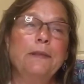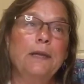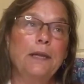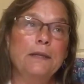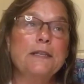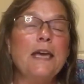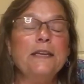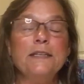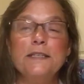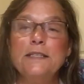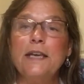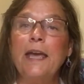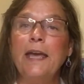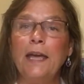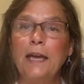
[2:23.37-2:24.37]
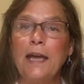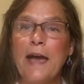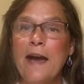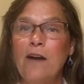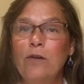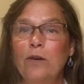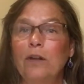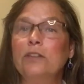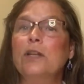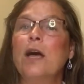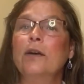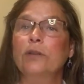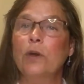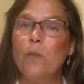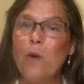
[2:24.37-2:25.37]
tended to hang out
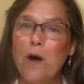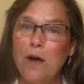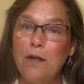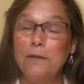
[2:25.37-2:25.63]
along the walls.